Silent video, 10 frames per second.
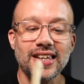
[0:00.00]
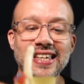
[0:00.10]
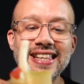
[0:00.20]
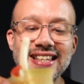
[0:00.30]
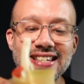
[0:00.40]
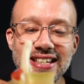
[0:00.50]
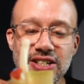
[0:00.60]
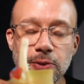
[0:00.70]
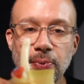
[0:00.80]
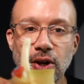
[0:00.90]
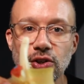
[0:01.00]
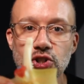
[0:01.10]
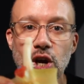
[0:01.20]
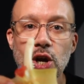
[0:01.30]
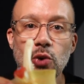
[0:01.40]
And the disc
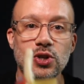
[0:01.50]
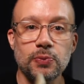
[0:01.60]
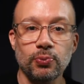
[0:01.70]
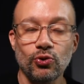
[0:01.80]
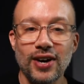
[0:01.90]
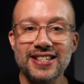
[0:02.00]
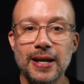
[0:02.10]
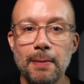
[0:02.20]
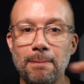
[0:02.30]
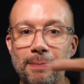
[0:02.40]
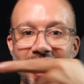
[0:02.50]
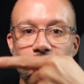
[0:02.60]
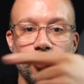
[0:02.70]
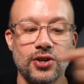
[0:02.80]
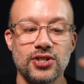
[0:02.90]
bulge was pressing
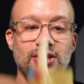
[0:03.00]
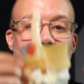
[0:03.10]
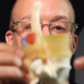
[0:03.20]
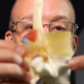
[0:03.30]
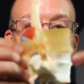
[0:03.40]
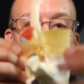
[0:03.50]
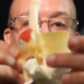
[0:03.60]
backwards. The disc had